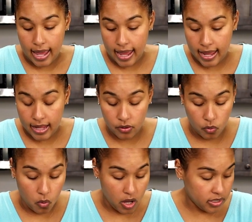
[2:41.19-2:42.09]

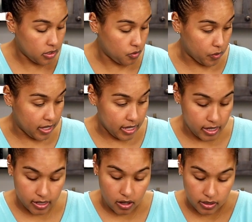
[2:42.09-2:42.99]
And once we
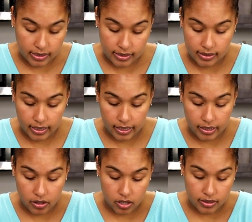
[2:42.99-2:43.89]
stick it
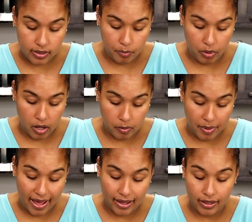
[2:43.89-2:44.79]
in our Ziploc
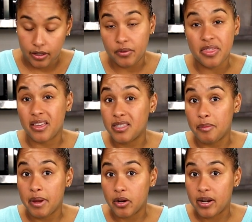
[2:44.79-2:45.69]
bag and everything to
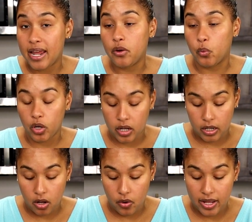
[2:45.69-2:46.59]
marinate, we're gonna
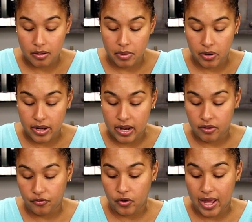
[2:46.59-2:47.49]
go ahead and marinate
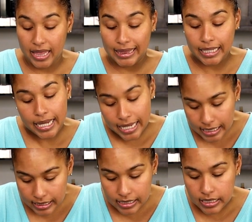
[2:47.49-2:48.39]
it for at
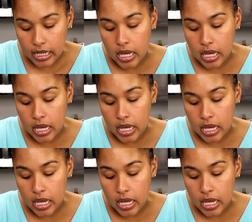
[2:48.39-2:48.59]
least,